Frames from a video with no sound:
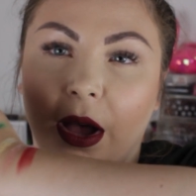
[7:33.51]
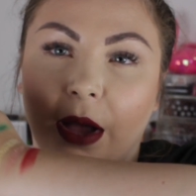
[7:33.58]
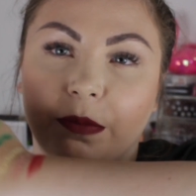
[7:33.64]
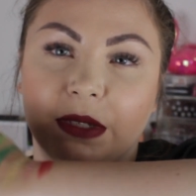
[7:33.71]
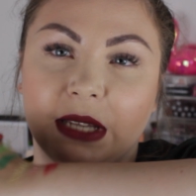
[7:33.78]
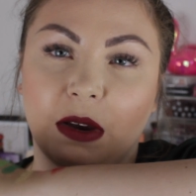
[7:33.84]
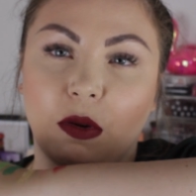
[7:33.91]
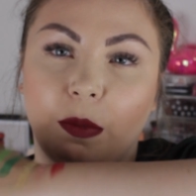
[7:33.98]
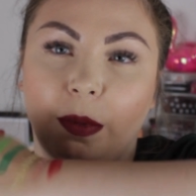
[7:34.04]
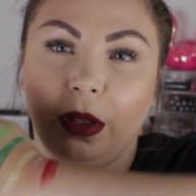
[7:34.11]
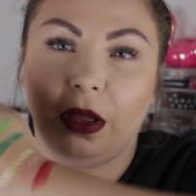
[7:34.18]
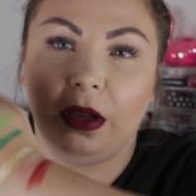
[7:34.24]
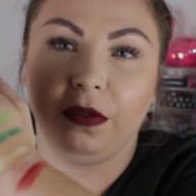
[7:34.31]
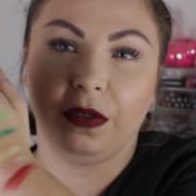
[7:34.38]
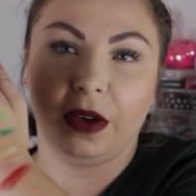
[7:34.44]
I'm
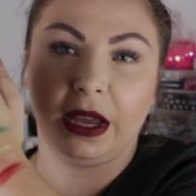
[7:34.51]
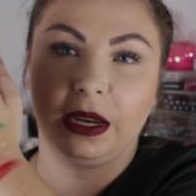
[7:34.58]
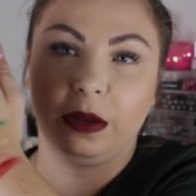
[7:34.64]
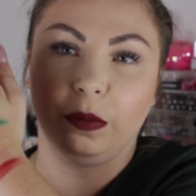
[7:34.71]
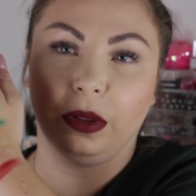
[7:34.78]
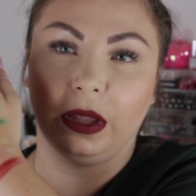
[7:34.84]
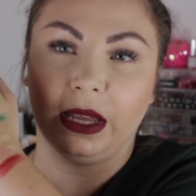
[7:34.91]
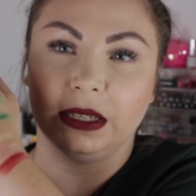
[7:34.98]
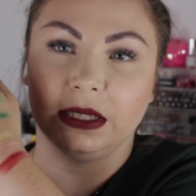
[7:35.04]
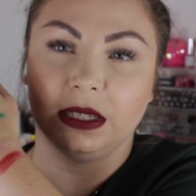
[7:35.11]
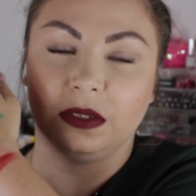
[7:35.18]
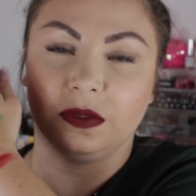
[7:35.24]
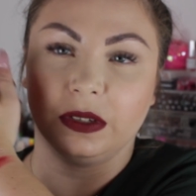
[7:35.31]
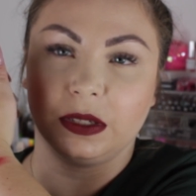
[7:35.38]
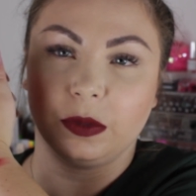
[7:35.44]
terrible at finding
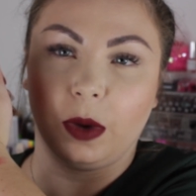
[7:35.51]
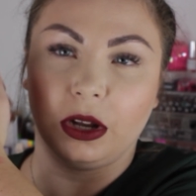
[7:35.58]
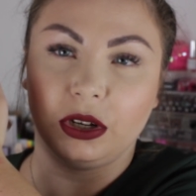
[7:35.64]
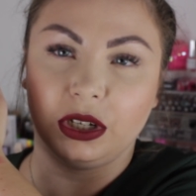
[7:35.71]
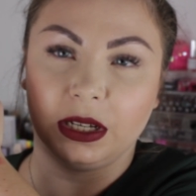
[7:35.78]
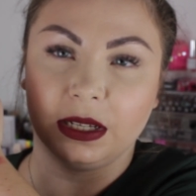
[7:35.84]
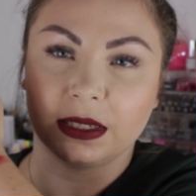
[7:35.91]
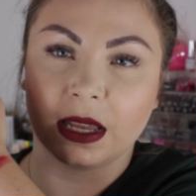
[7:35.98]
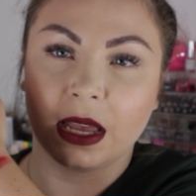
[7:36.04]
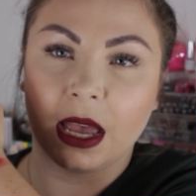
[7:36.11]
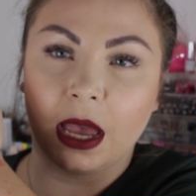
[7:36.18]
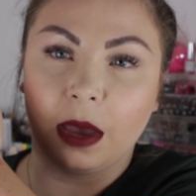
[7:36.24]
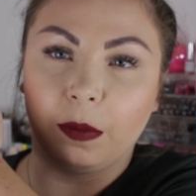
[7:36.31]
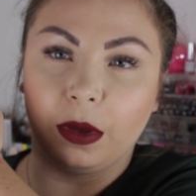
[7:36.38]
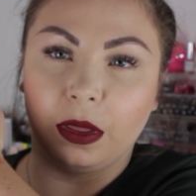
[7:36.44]
places for swatches,
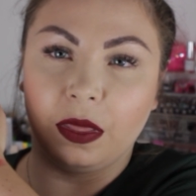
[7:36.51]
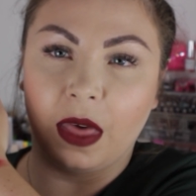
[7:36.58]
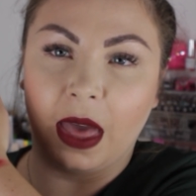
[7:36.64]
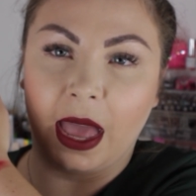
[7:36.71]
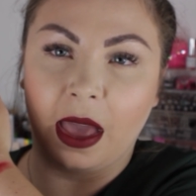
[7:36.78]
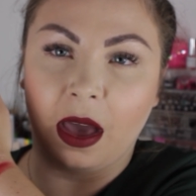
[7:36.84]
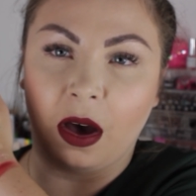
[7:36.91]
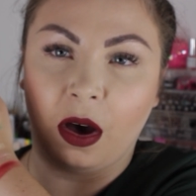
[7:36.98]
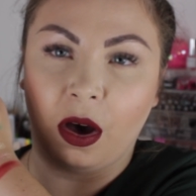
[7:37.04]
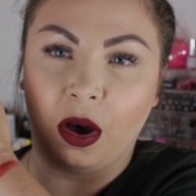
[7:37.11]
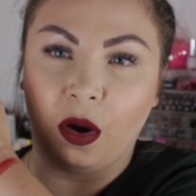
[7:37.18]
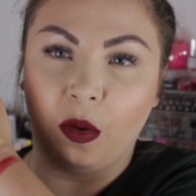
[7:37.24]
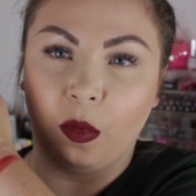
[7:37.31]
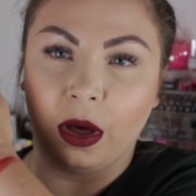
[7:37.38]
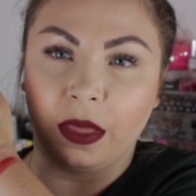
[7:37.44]
but they
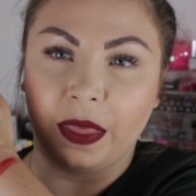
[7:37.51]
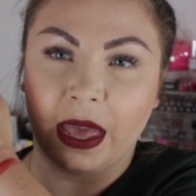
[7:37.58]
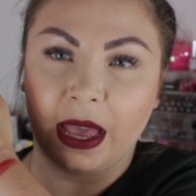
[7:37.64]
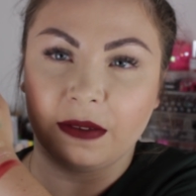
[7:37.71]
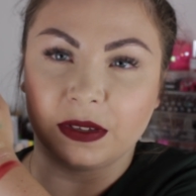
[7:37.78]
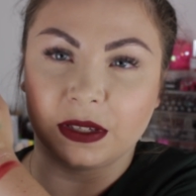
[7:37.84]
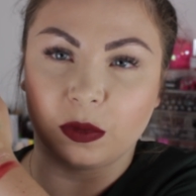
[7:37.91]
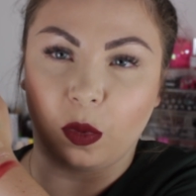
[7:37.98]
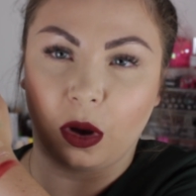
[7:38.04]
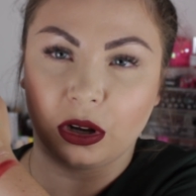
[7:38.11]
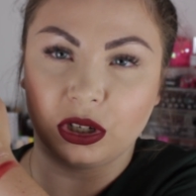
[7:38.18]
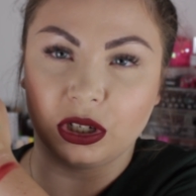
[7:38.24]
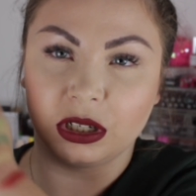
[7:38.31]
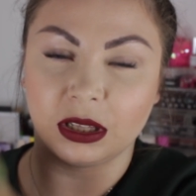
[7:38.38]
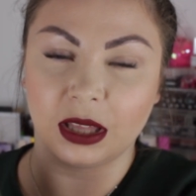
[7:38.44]
are what they have
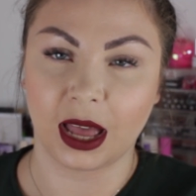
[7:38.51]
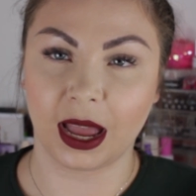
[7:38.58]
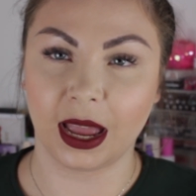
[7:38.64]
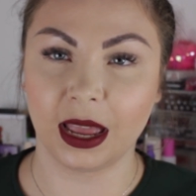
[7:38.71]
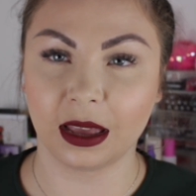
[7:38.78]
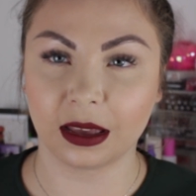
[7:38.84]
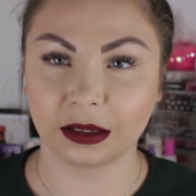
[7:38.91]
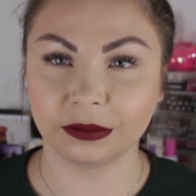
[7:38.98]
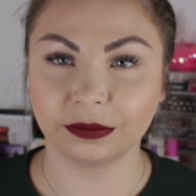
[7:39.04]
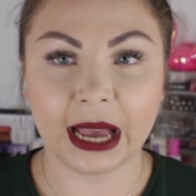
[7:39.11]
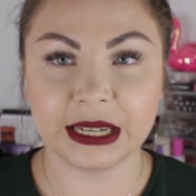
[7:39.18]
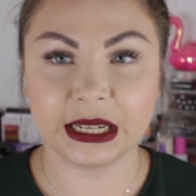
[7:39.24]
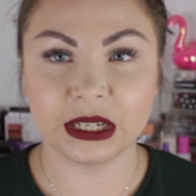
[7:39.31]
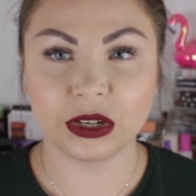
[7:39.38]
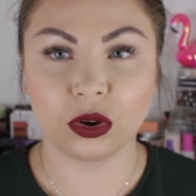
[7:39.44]
swatched like.
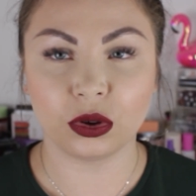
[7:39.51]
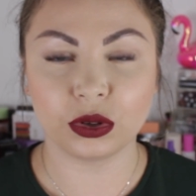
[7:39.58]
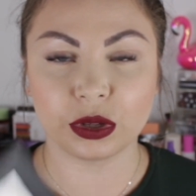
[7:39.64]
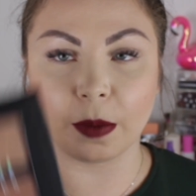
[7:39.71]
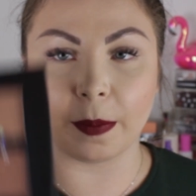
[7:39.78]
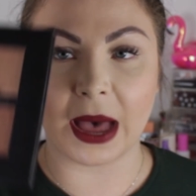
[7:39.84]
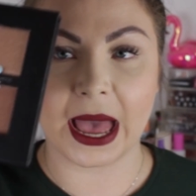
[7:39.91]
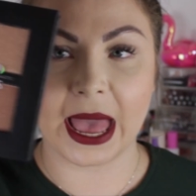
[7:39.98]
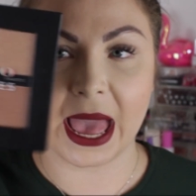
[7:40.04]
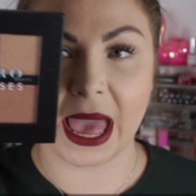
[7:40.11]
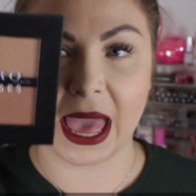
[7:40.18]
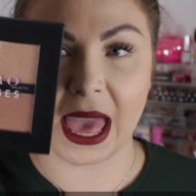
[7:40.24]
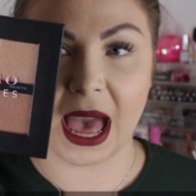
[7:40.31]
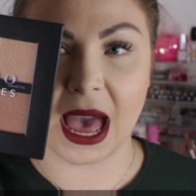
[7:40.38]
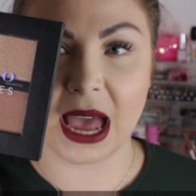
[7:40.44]
I did also buy
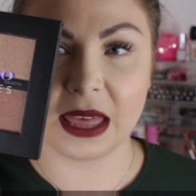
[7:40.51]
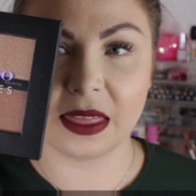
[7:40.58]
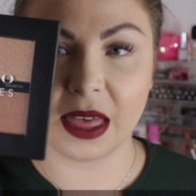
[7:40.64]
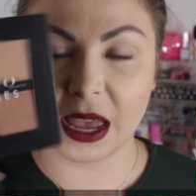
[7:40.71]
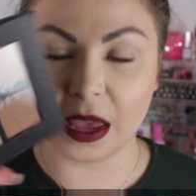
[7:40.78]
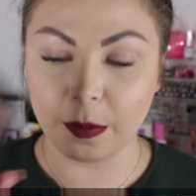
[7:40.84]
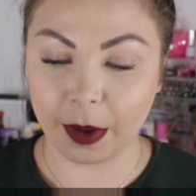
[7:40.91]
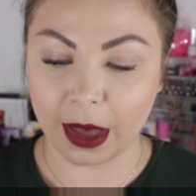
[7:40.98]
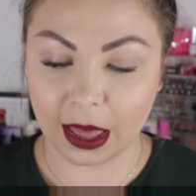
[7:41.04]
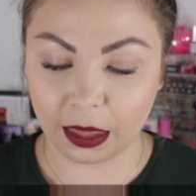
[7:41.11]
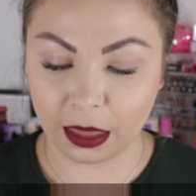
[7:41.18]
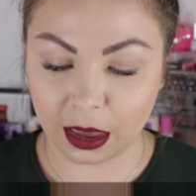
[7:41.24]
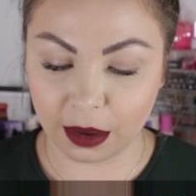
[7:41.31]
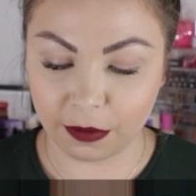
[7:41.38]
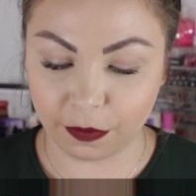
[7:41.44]
a highlight
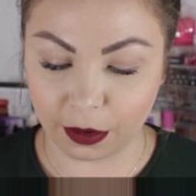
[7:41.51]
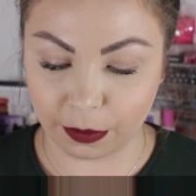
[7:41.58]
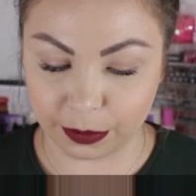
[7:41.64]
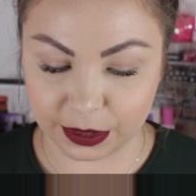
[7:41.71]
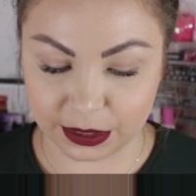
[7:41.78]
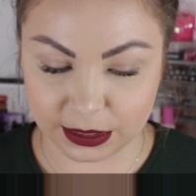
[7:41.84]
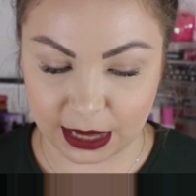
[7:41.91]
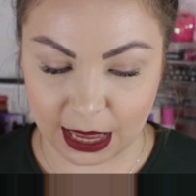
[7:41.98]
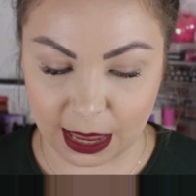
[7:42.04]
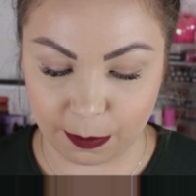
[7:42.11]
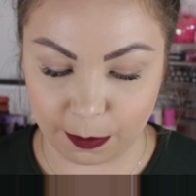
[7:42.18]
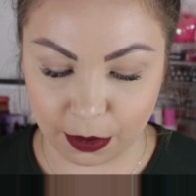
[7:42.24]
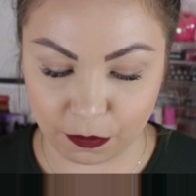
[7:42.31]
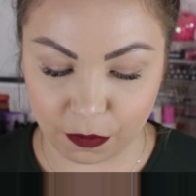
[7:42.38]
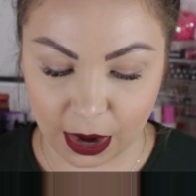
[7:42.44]
palette from the
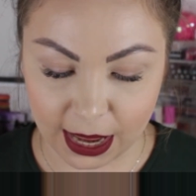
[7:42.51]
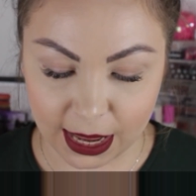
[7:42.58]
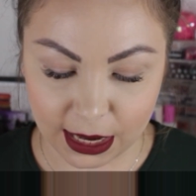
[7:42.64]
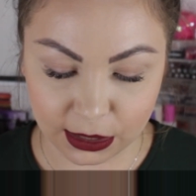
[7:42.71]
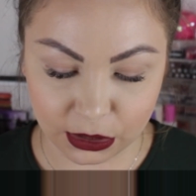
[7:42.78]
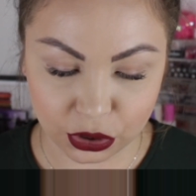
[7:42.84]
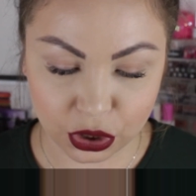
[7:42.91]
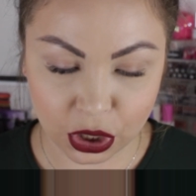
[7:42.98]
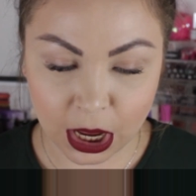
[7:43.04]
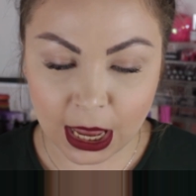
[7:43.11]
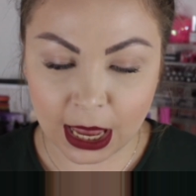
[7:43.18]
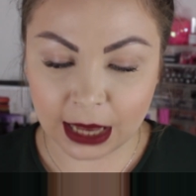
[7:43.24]
same range.